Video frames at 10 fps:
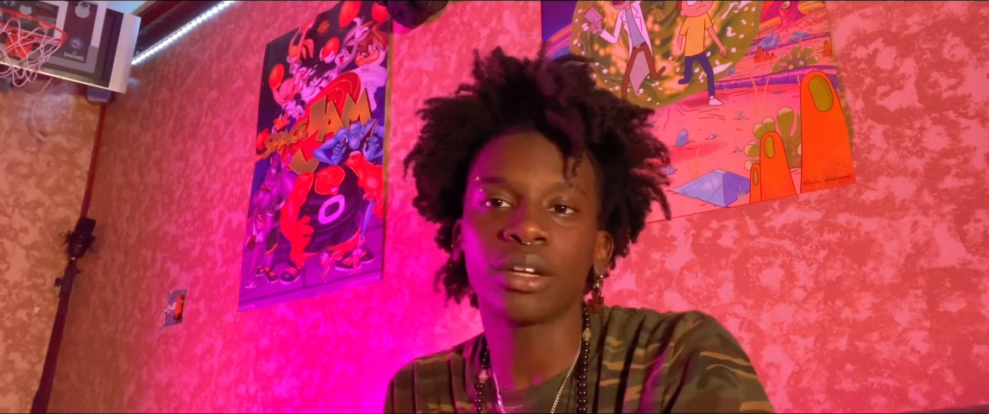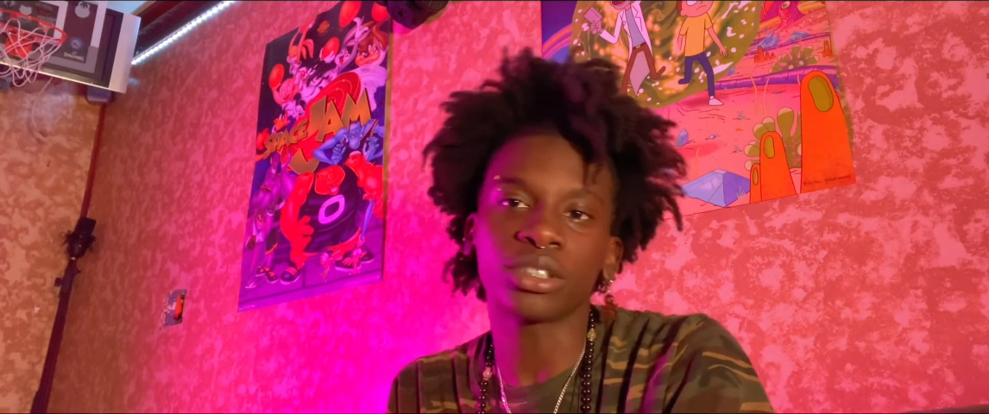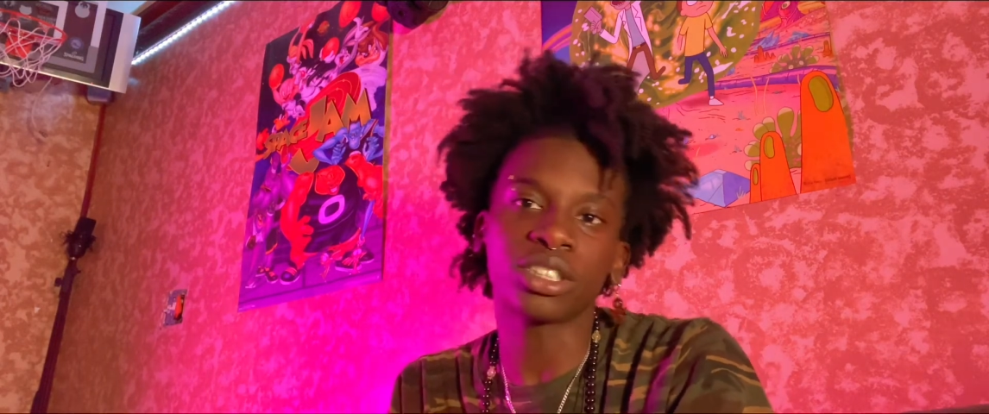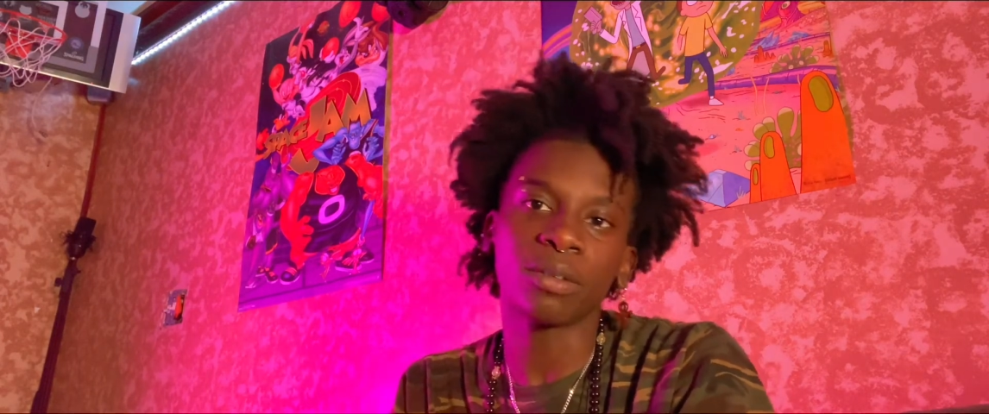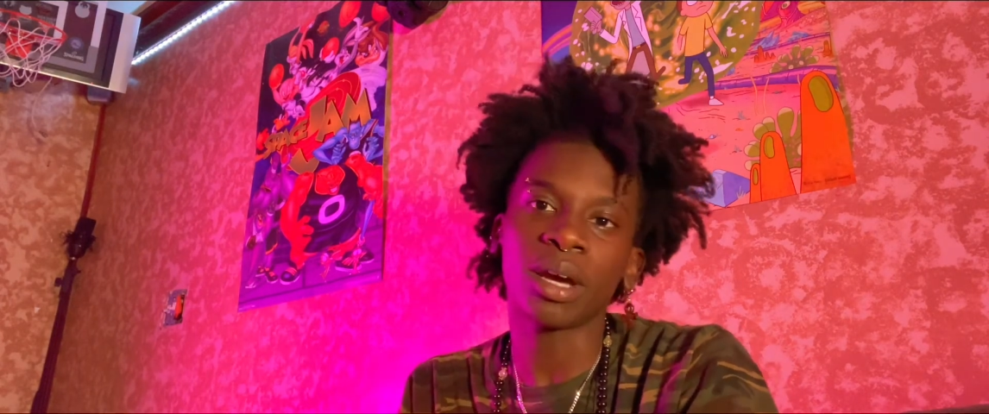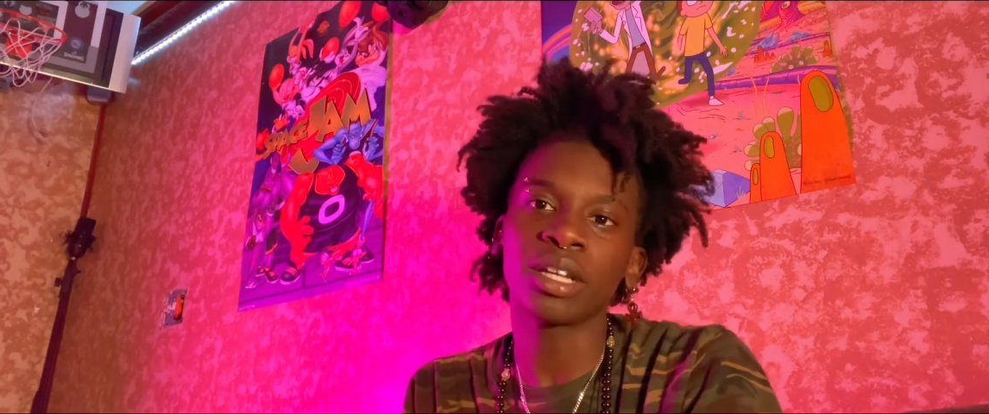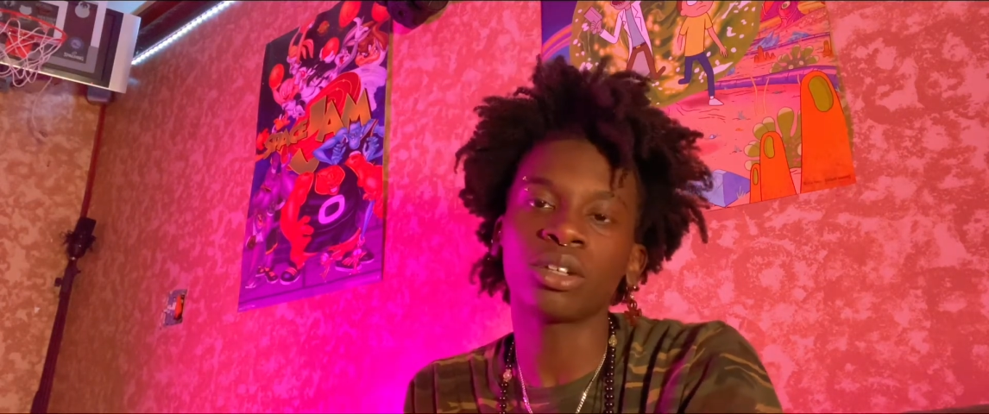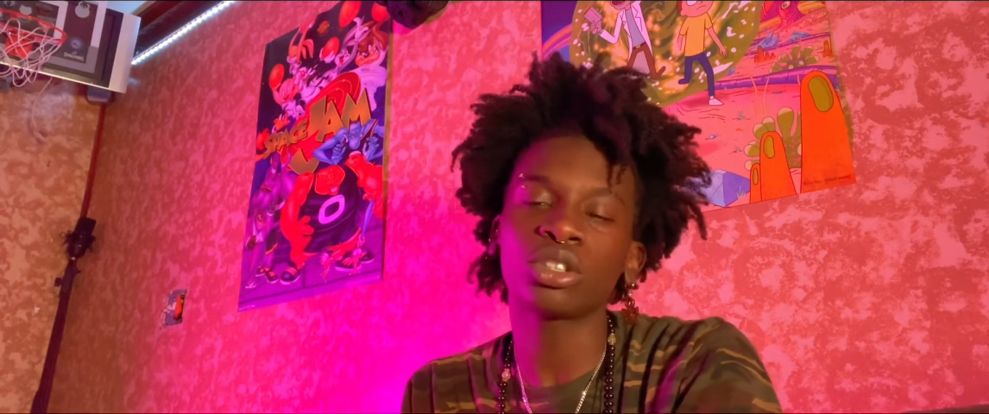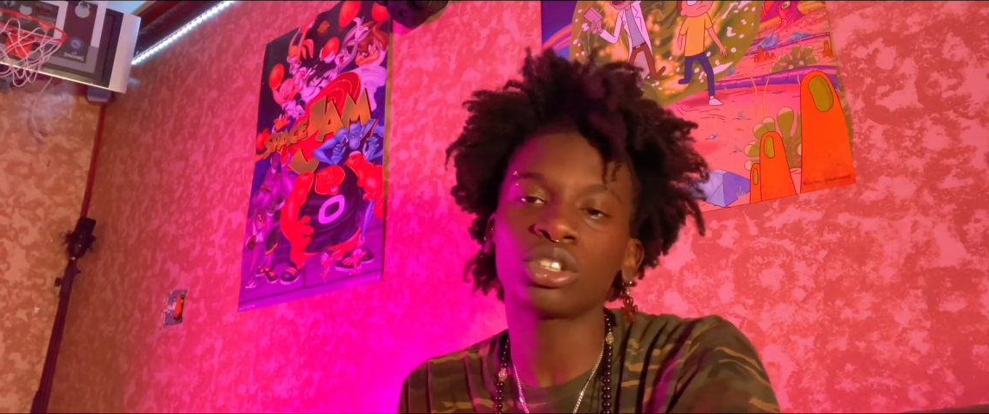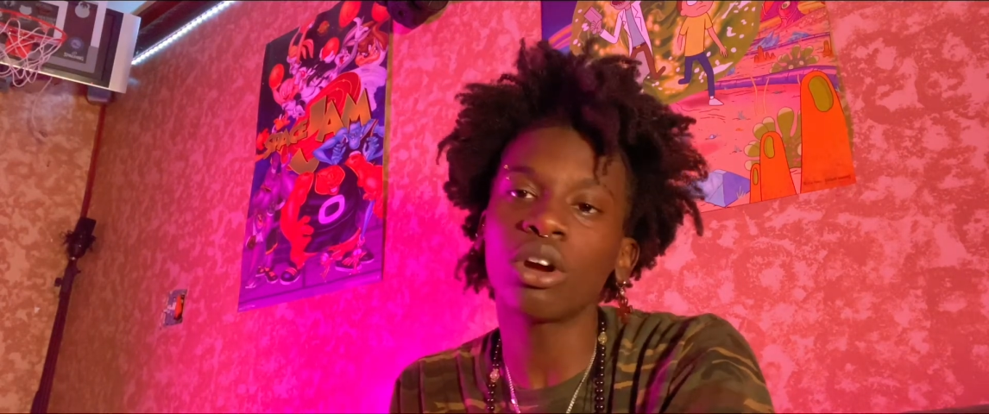or somebody
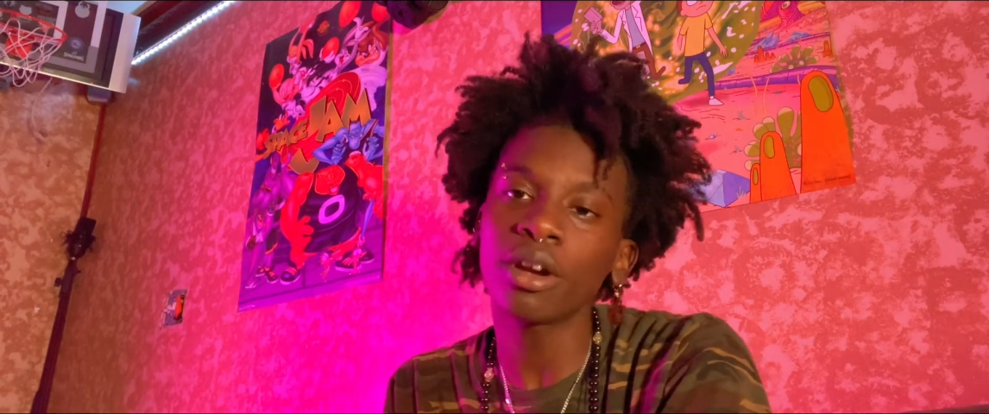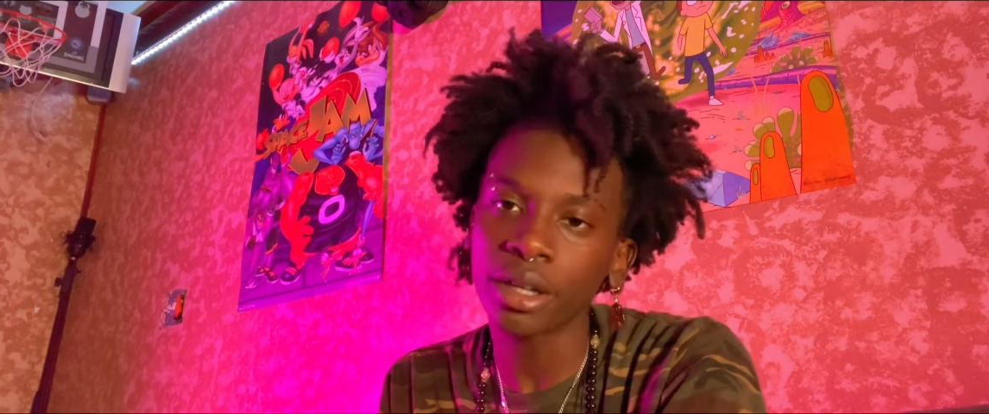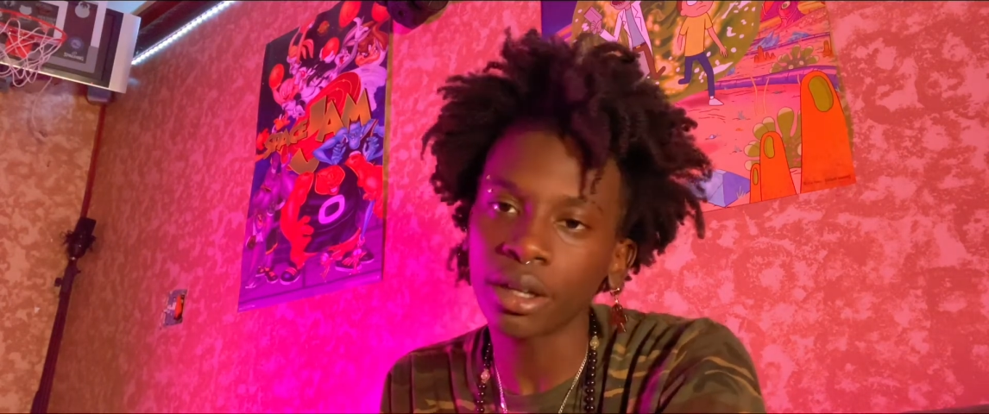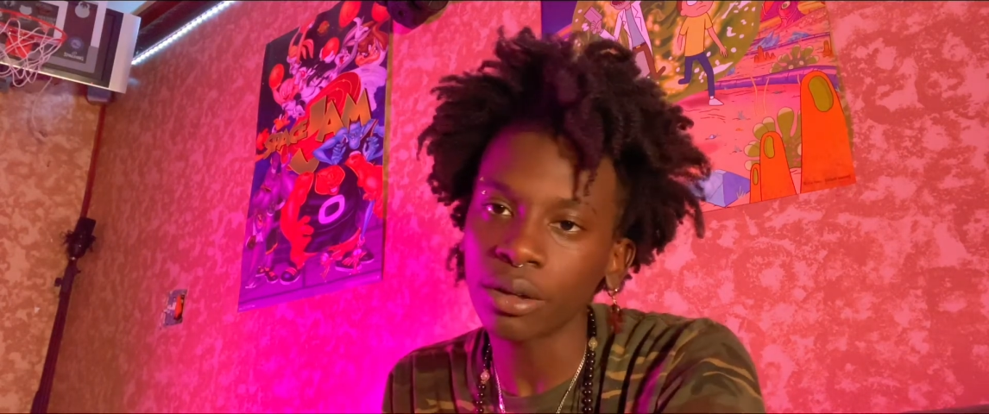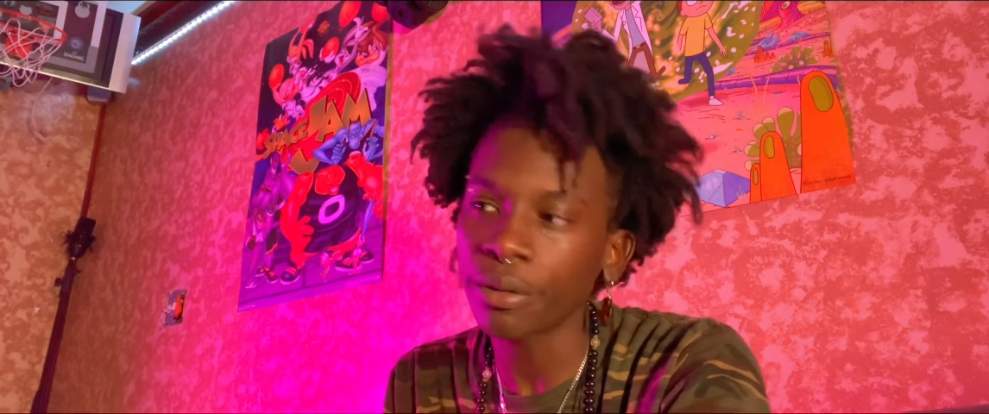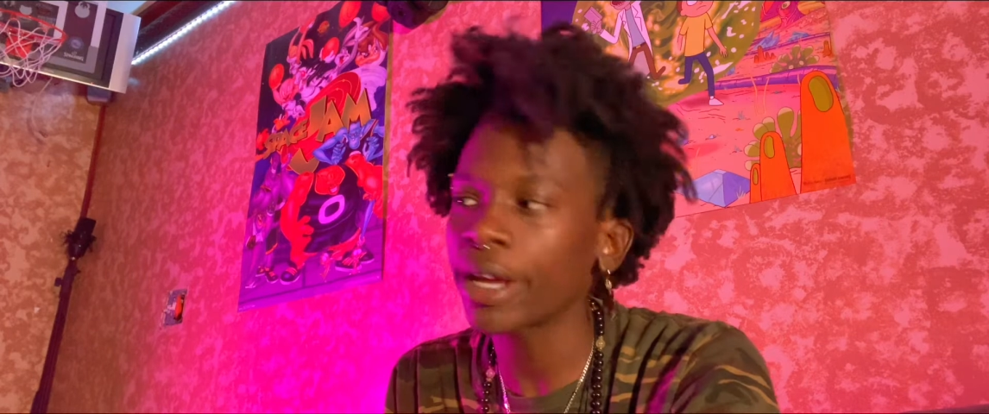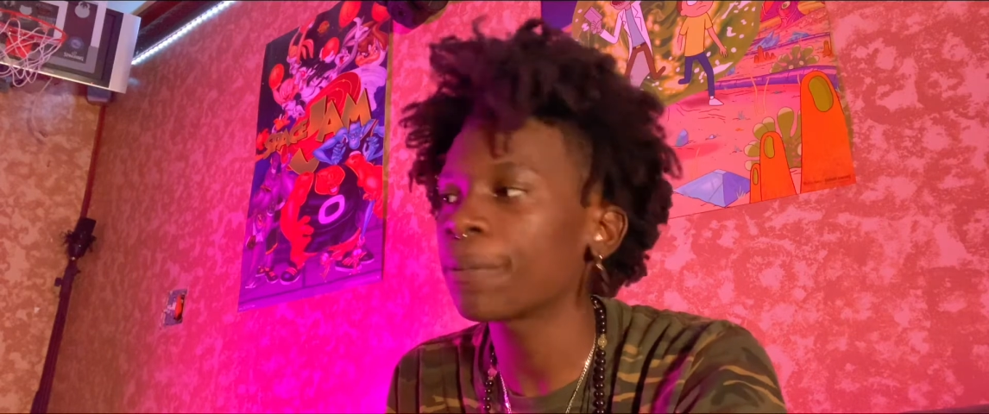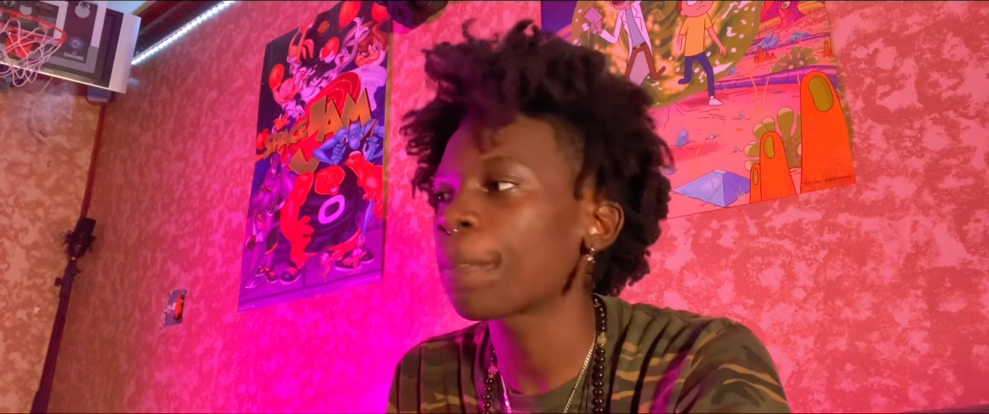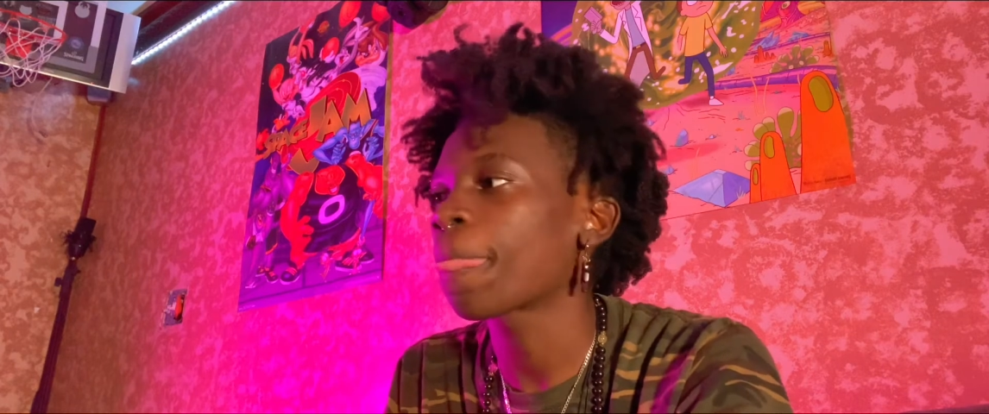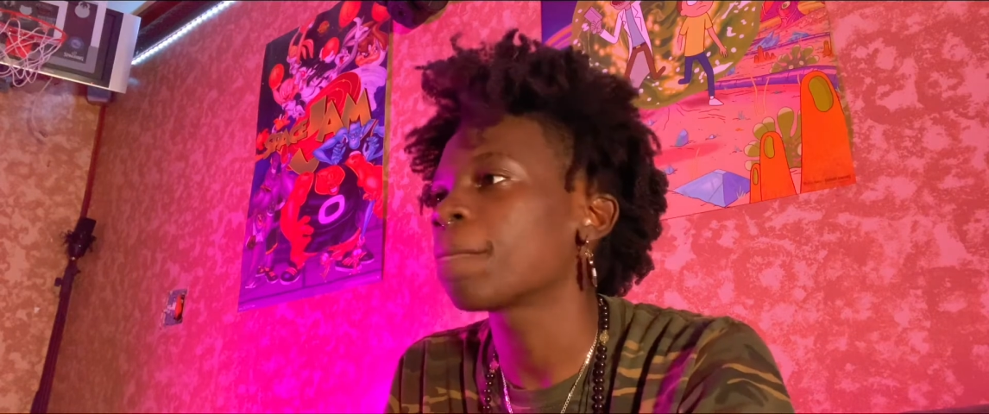else started, right?